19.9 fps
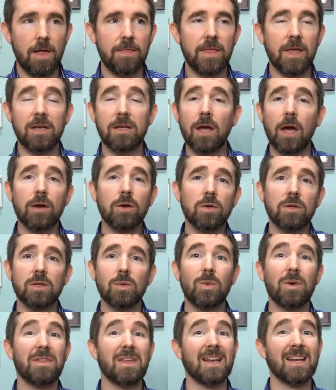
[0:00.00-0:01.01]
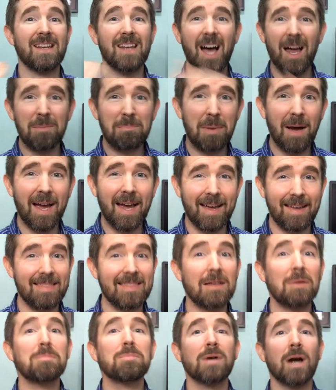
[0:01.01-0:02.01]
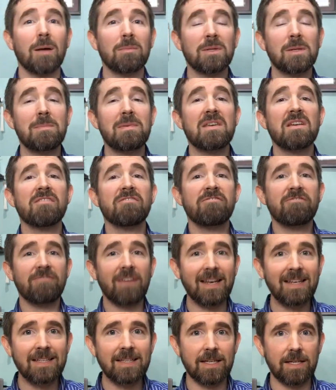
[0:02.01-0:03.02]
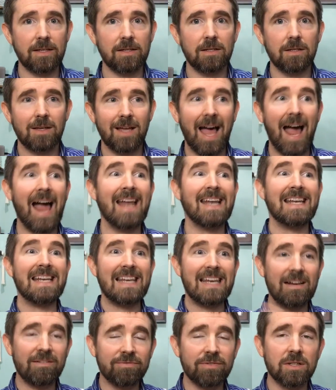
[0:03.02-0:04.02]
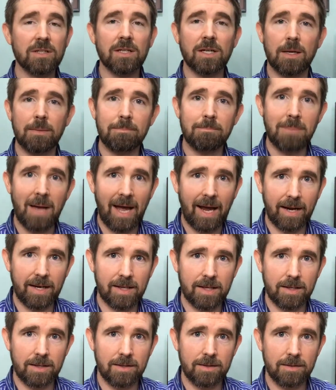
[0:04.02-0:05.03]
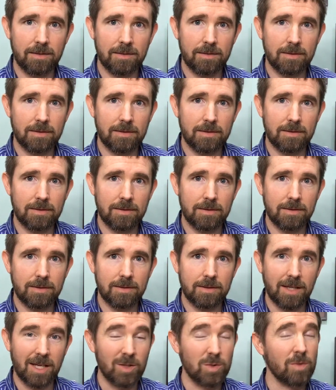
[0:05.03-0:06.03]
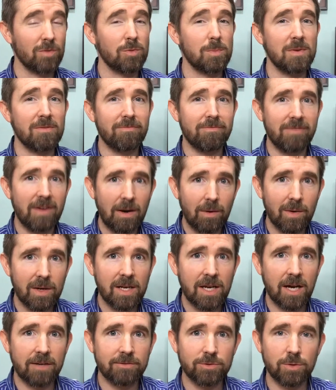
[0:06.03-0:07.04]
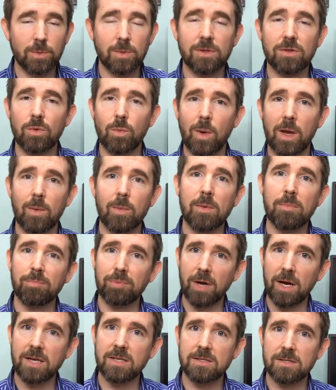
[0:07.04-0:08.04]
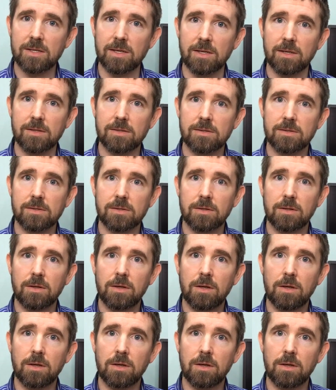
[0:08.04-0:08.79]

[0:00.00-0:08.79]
then not only will they not buy it, they'll probably be offended and never come back. Okay, so we have to be very careful with the way we price things.